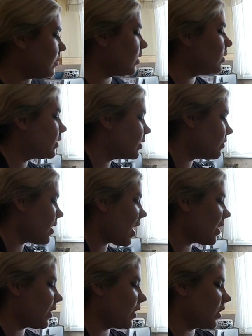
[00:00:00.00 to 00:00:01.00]
I'm also
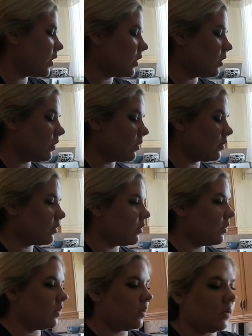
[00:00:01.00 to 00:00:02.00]
adding in
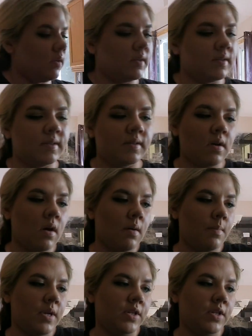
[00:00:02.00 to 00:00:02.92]
some